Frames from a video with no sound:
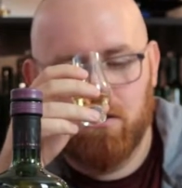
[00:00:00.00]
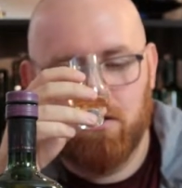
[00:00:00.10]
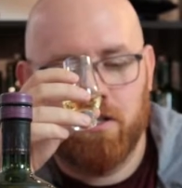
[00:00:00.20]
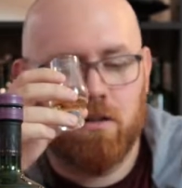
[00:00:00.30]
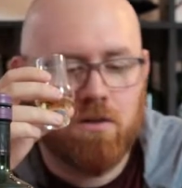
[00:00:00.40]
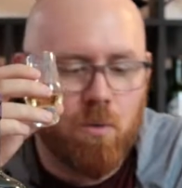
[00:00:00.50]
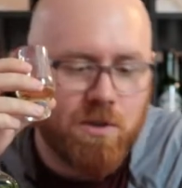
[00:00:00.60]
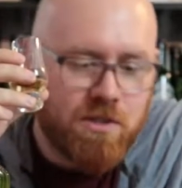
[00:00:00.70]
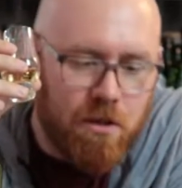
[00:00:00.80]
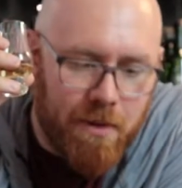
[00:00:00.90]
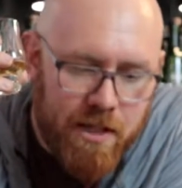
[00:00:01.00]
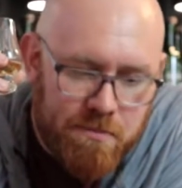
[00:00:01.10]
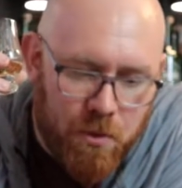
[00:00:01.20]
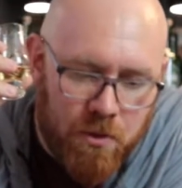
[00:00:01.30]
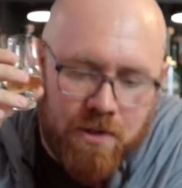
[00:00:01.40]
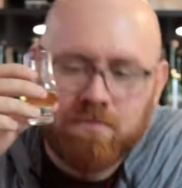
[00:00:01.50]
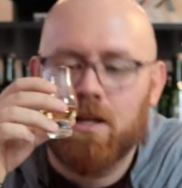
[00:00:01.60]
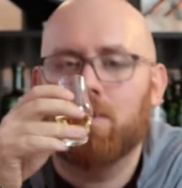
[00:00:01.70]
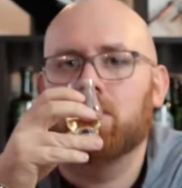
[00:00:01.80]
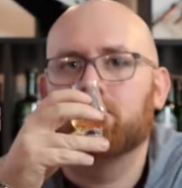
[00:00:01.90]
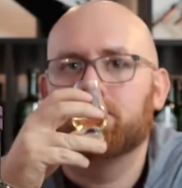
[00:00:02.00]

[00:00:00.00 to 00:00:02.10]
Oh dear, I've got whiskey on my nice board. Oh well.